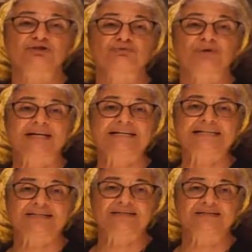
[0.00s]
in
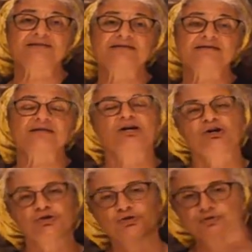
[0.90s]
radians,
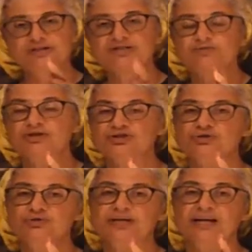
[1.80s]
you need to make sure
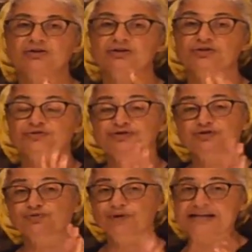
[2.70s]
your calculator is
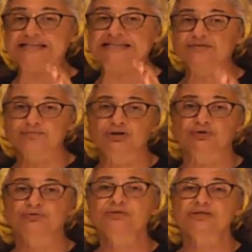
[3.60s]
in radian
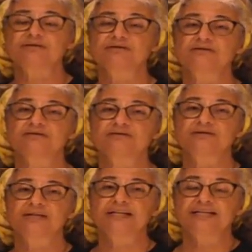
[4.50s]
mode.
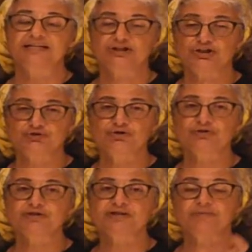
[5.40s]
And do you
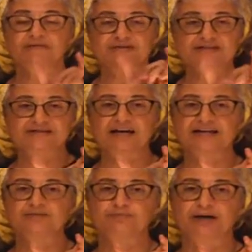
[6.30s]
notice above the
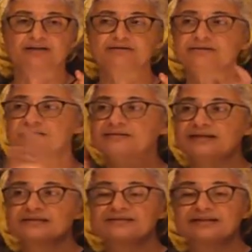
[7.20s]
sine button, it
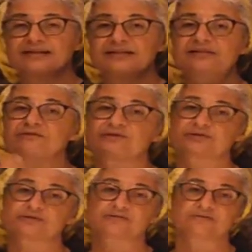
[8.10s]
says sine
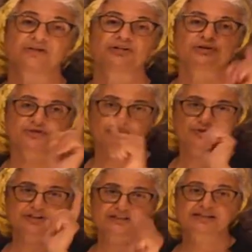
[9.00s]
inverse. So you
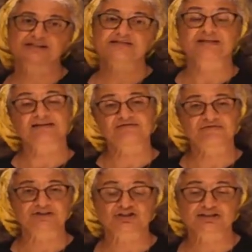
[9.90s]
need to hit the second
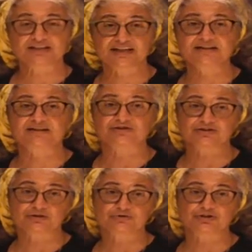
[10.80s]
function to get there,
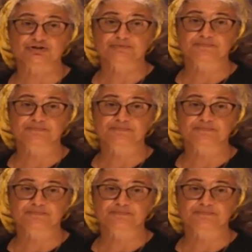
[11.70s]
don't you?